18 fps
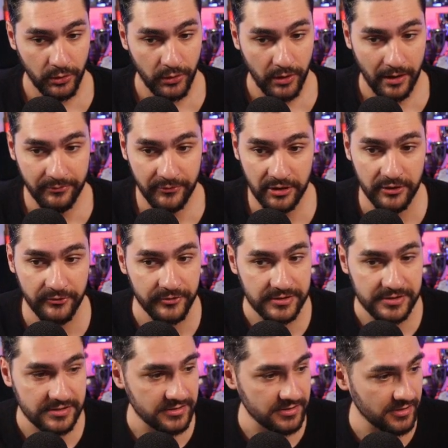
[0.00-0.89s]
I'm
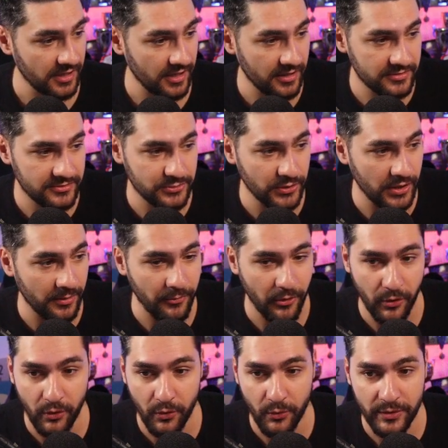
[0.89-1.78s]
nervous. I swear, I'm
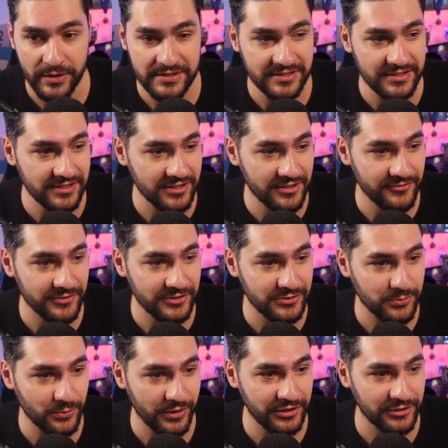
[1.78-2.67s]
always
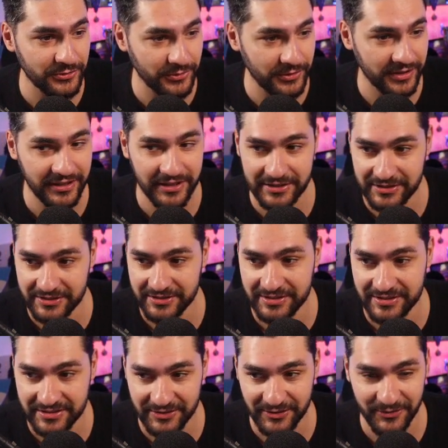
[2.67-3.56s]
nervous when doing
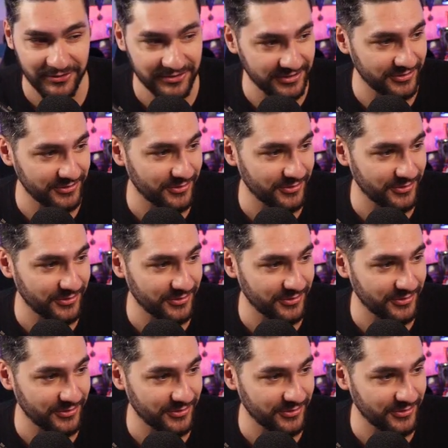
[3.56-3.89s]
it on the